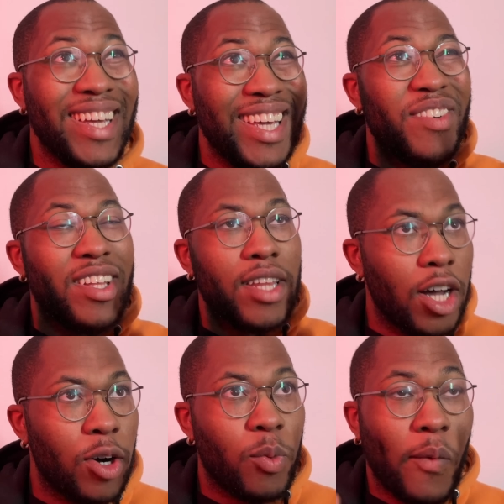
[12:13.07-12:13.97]
Even
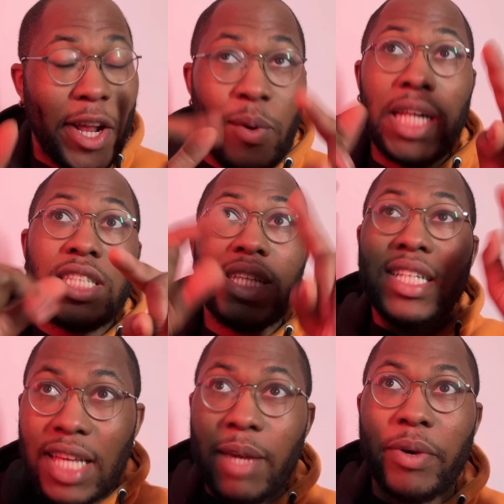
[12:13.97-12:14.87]
though, when you actually
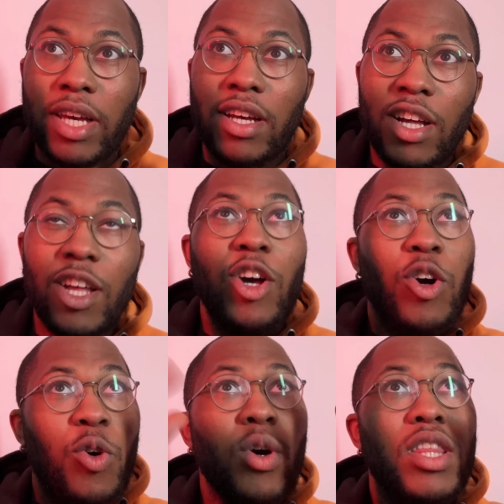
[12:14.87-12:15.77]
deep it,
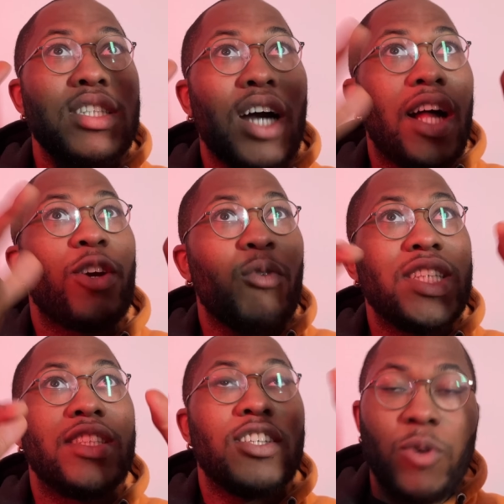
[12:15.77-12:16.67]
all these other
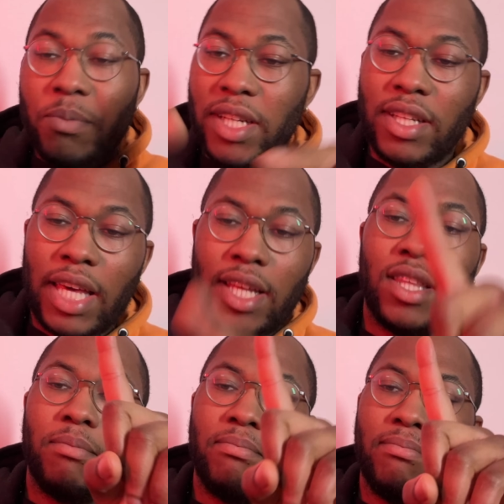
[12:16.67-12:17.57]
races of women, they get
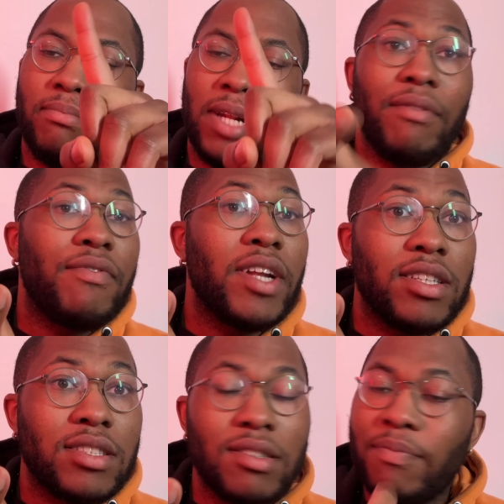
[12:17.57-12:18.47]
the lip
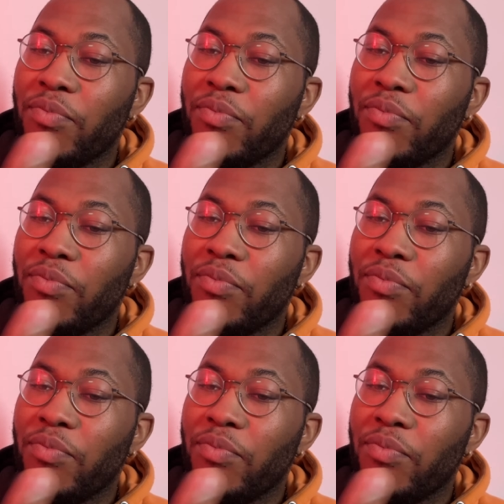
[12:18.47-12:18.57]
fillers,